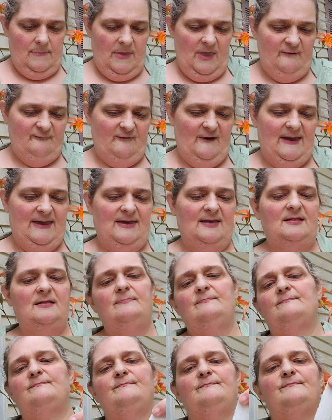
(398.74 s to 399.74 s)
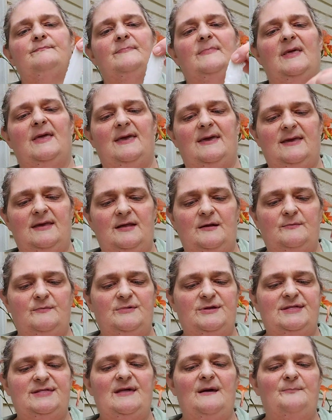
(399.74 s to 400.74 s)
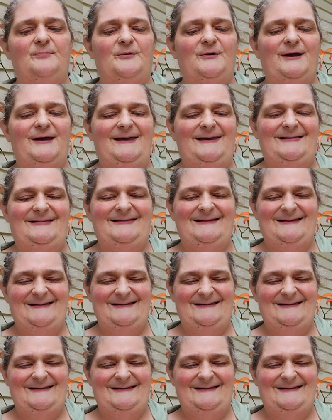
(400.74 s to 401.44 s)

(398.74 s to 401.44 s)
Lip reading: And if I can get them to separate.